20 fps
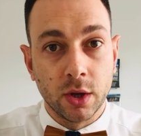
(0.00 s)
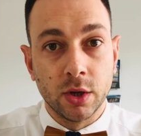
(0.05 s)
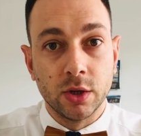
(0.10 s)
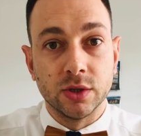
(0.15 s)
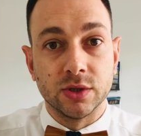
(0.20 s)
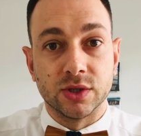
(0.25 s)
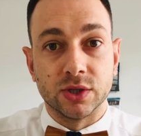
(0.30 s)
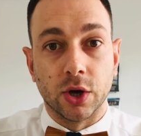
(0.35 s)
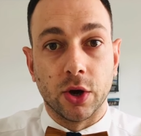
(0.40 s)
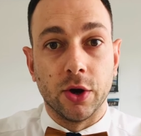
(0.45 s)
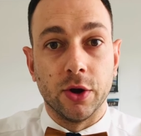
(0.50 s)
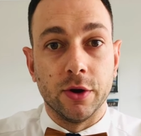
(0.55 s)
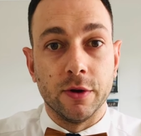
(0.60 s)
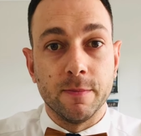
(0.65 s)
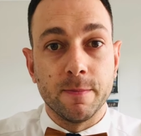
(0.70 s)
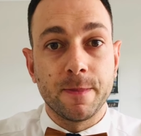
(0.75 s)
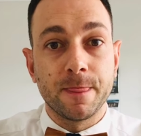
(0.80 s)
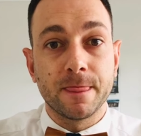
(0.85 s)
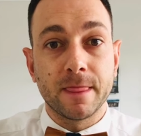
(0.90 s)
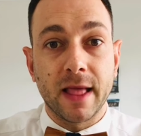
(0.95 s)

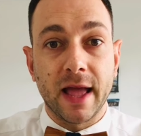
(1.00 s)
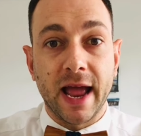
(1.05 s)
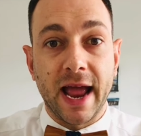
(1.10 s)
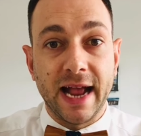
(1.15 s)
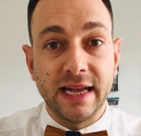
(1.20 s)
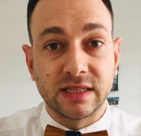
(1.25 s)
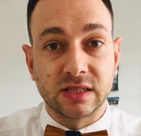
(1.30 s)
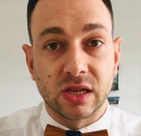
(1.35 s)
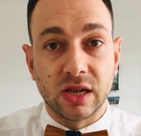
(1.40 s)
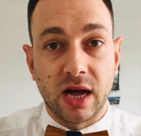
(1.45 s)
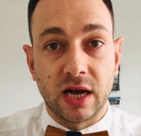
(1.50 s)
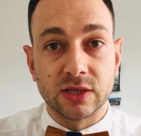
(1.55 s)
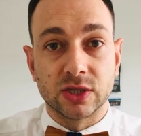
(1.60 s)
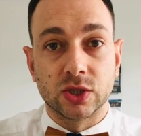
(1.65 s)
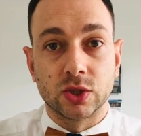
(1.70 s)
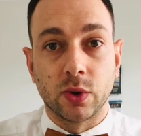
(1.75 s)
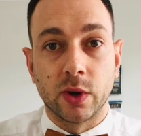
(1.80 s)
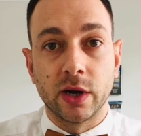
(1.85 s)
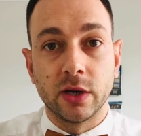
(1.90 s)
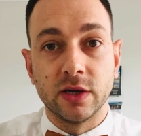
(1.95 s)
So S-class
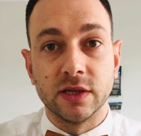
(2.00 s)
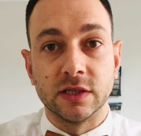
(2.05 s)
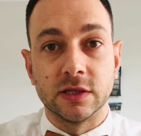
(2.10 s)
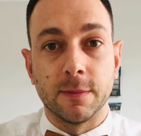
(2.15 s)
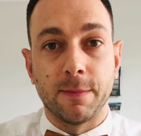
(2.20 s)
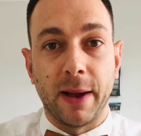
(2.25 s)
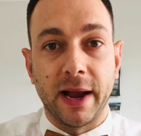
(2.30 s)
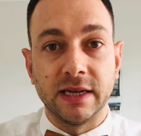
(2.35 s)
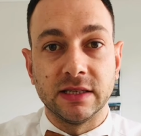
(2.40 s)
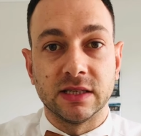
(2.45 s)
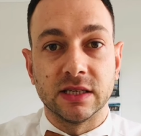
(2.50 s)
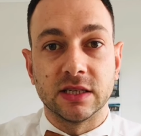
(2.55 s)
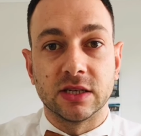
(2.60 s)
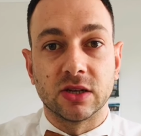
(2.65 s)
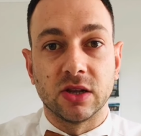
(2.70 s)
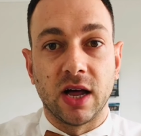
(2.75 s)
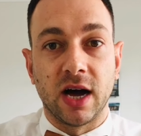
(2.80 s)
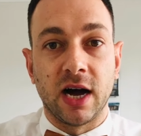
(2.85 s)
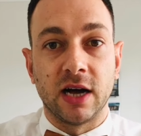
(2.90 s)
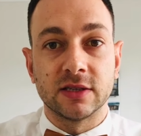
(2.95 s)
soil is the basic
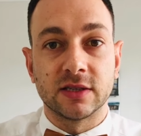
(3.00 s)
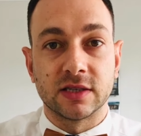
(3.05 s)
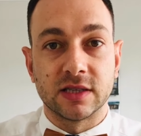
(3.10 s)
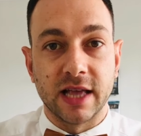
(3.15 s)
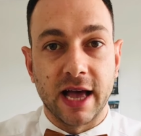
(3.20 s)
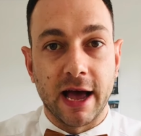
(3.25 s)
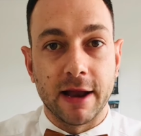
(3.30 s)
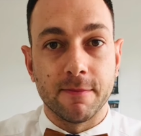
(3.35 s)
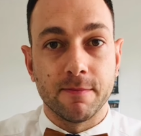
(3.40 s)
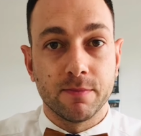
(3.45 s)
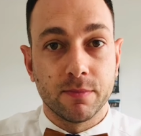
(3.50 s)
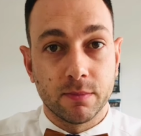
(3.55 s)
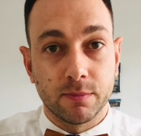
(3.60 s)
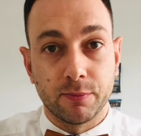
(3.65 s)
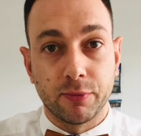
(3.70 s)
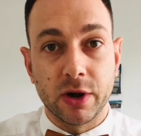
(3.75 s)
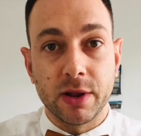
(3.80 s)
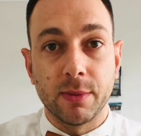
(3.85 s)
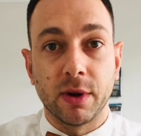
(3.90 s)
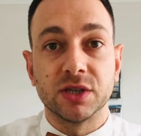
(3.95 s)
class that
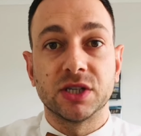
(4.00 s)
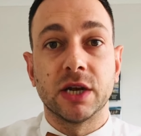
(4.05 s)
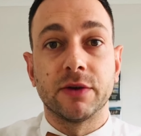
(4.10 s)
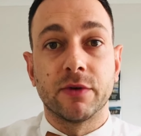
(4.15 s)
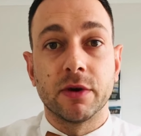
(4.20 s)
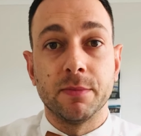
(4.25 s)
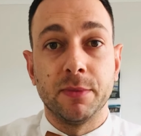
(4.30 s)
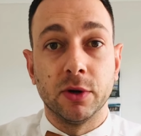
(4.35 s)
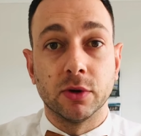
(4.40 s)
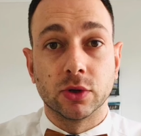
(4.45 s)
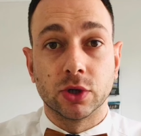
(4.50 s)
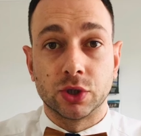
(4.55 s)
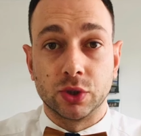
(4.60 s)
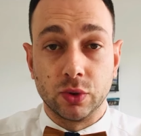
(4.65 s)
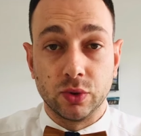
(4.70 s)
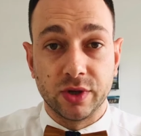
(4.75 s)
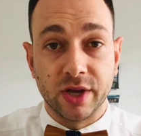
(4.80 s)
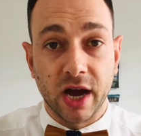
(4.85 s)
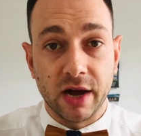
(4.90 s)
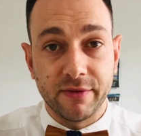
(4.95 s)
pretty much every builder
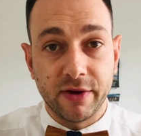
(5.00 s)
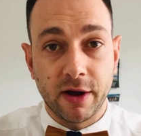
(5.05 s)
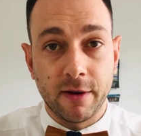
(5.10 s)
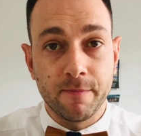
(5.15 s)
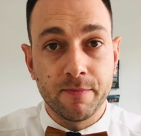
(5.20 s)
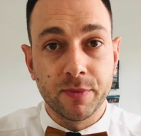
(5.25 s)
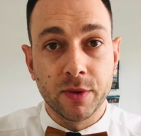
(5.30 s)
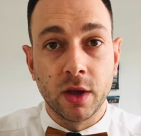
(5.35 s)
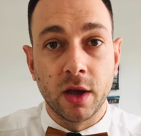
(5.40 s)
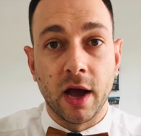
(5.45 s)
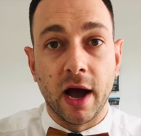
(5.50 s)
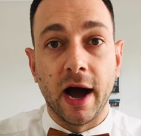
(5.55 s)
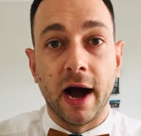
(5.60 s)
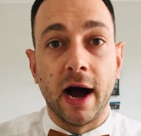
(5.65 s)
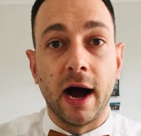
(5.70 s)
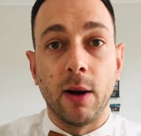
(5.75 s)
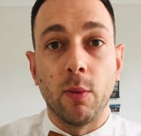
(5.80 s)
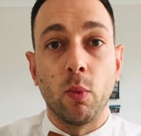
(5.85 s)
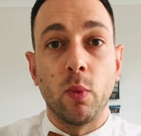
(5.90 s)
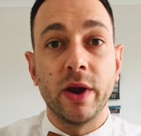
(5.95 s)
should cover.
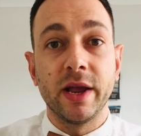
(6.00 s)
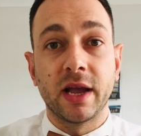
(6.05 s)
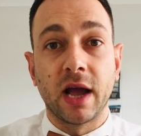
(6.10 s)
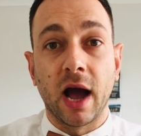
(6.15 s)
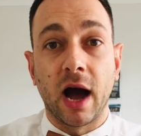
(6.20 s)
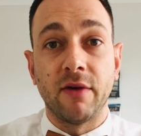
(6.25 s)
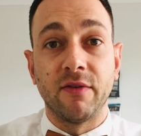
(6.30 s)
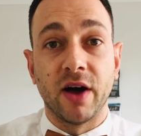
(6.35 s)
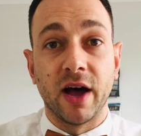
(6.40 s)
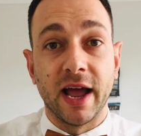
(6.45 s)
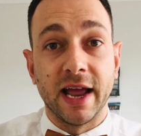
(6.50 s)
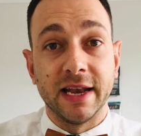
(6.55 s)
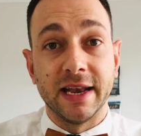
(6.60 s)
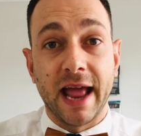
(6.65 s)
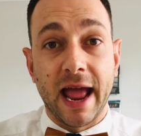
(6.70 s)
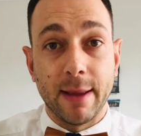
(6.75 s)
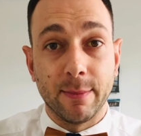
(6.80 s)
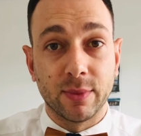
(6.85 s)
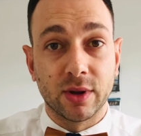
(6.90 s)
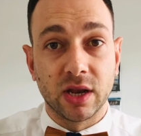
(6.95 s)
We cover an
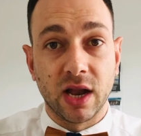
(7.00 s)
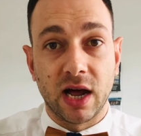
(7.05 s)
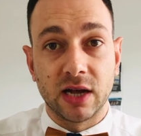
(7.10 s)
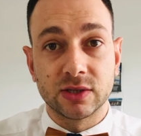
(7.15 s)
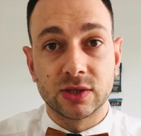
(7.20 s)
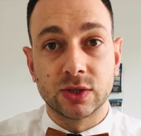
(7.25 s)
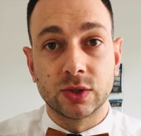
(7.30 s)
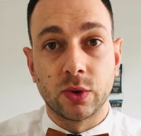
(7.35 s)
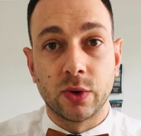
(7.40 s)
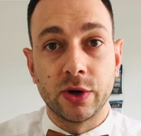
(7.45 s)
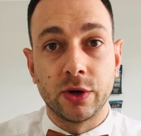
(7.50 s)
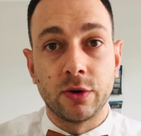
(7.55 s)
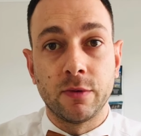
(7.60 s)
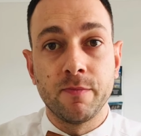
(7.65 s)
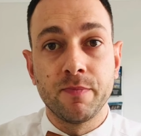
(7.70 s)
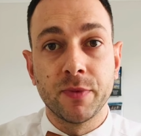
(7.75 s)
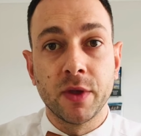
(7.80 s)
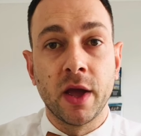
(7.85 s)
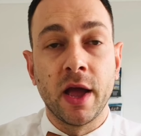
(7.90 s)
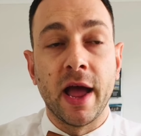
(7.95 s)
M-class
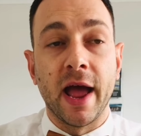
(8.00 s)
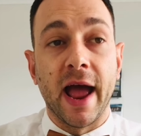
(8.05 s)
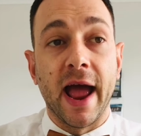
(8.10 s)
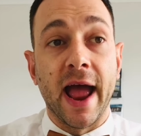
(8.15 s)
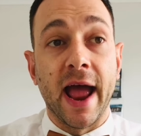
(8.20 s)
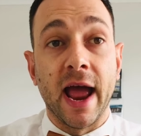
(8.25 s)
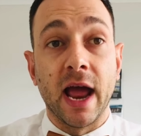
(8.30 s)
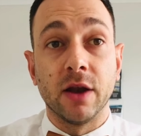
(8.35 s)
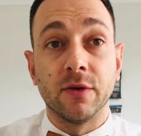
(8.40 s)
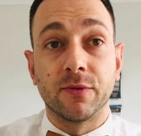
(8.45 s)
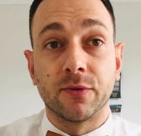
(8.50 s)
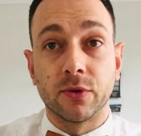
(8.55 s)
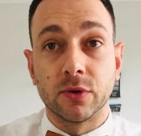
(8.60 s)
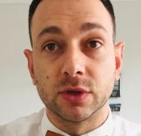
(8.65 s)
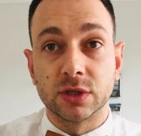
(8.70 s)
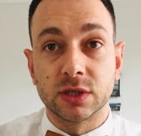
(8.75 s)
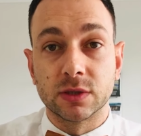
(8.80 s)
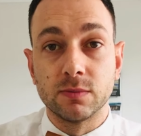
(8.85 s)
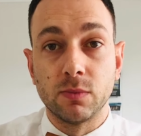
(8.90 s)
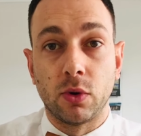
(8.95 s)
soil. And for a
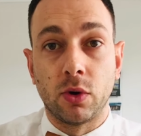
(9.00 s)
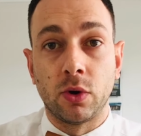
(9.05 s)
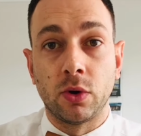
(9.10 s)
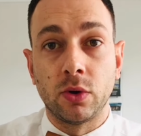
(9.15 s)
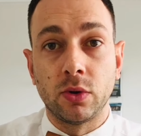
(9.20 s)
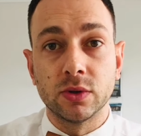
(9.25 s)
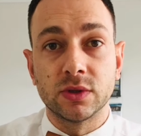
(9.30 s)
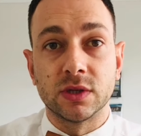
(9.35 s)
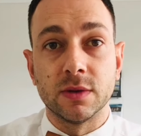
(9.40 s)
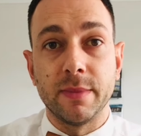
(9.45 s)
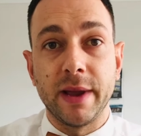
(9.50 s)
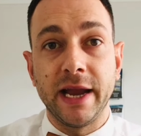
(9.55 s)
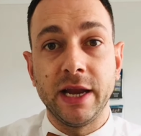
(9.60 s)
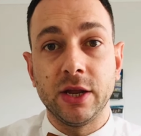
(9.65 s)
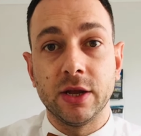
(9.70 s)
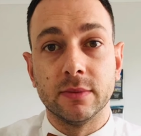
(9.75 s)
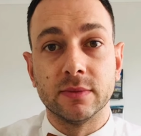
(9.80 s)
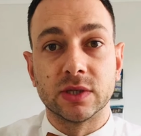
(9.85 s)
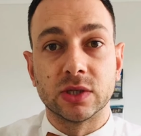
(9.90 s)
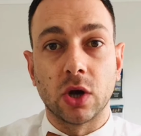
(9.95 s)
small to
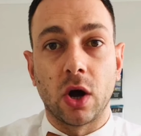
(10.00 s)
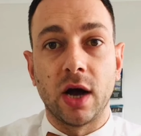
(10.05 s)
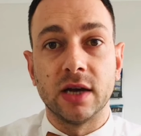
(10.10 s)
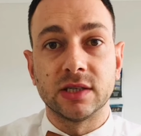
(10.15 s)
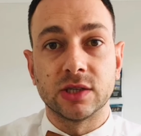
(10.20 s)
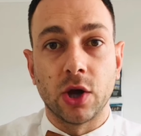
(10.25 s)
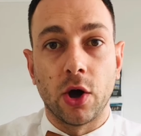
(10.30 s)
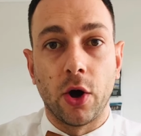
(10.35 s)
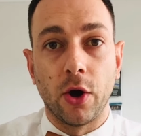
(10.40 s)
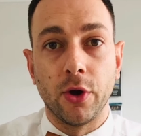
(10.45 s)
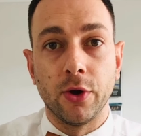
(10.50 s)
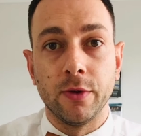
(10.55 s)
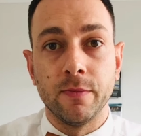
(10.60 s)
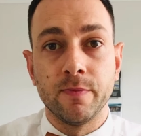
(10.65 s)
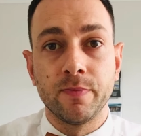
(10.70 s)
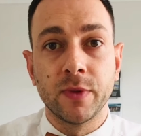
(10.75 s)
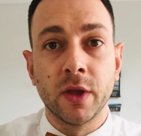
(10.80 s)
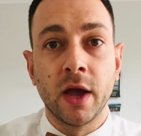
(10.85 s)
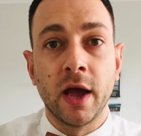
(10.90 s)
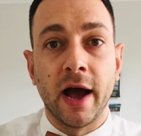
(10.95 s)
medium-sized
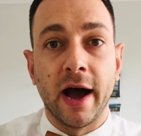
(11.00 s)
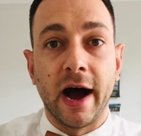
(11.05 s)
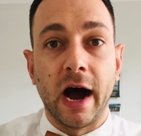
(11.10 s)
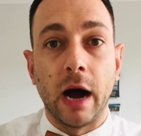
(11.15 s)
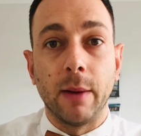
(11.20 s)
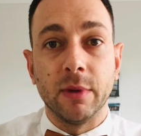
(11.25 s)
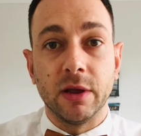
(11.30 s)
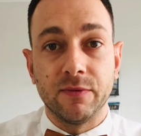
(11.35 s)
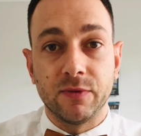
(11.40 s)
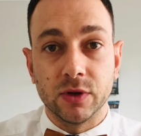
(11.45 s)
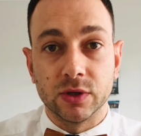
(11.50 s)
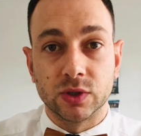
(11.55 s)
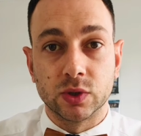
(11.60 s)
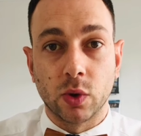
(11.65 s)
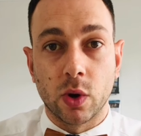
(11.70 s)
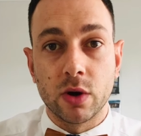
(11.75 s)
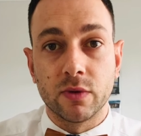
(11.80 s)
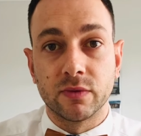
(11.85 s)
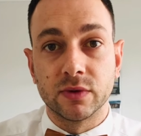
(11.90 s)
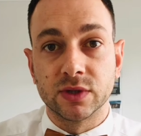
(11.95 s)
home, if your
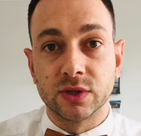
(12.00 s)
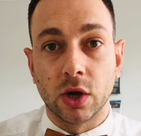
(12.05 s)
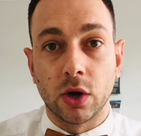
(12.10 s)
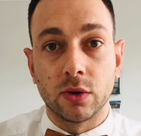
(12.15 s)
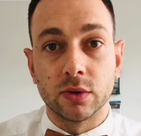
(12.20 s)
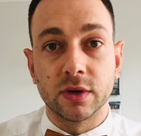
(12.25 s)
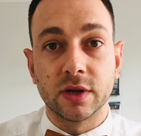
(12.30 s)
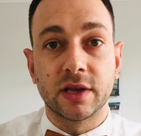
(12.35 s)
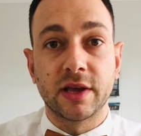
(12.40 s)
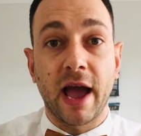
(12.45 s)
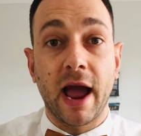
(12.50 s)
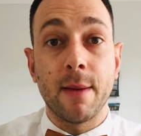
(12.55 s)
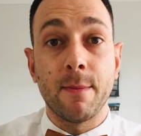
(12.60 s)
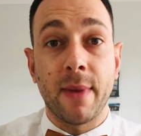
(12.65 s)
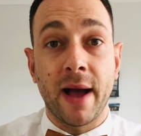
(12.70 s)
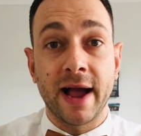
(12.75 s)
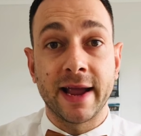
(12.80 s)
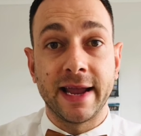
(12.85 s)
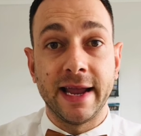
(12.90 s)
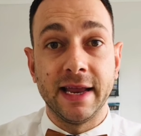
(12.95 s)
soil result came
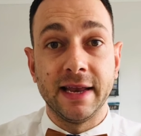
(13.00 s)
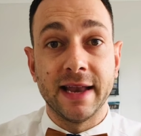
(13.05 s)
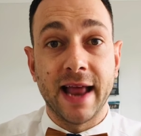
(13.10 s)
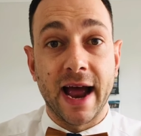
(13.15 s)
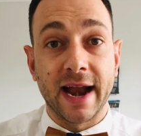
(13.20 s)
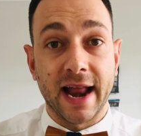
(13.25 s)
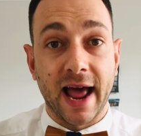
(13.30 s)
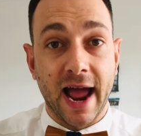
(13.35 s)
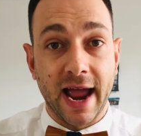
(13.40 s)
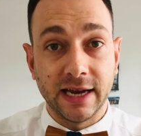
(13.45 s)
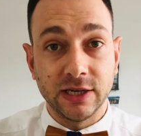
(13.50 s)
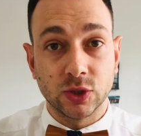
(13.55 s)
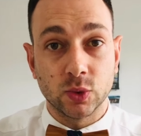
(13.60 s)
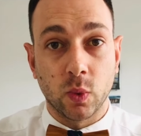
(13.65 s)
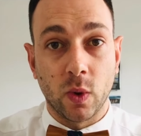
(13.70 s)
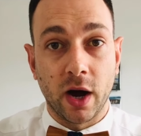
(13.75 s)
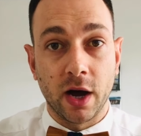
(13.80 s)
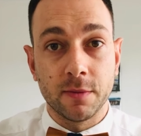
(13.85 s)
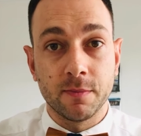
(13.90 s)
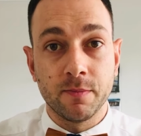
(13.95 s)
back in at a
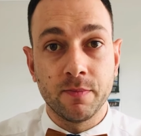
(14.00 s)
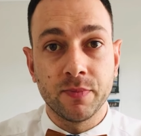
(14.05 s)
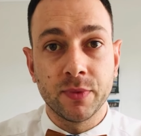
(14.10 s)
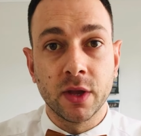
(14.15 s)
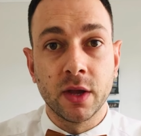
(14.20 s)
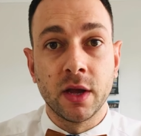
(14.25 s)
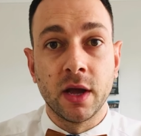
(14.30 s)
H1,